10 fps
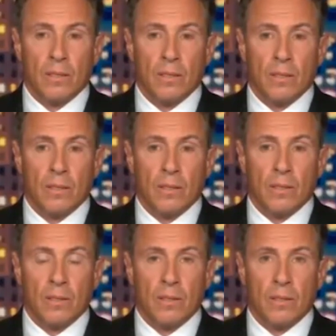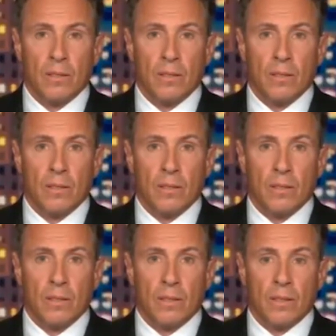
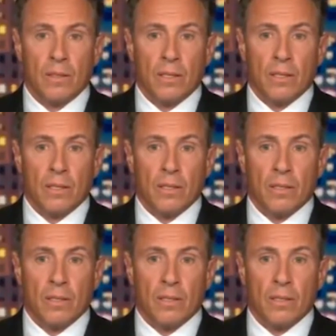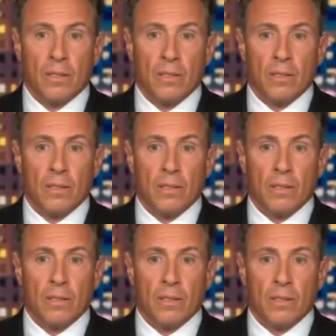
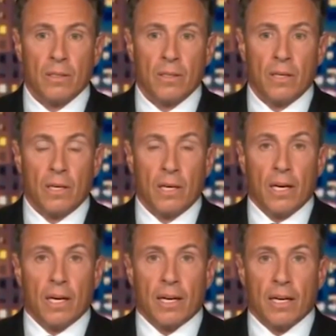No words are spoken by the person on screen.